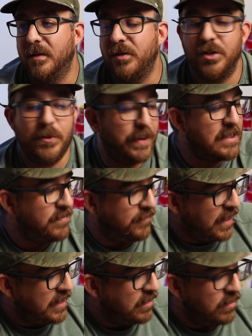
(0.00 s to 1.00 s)
You
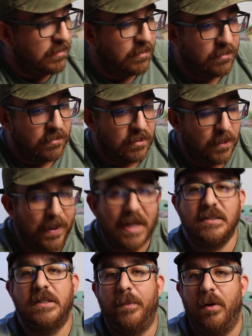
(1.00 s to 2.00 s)
specified it on the
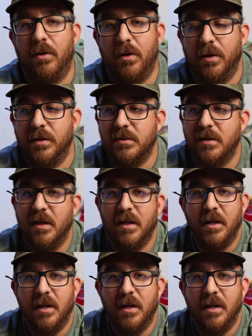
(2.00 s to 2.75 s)
basketball cards,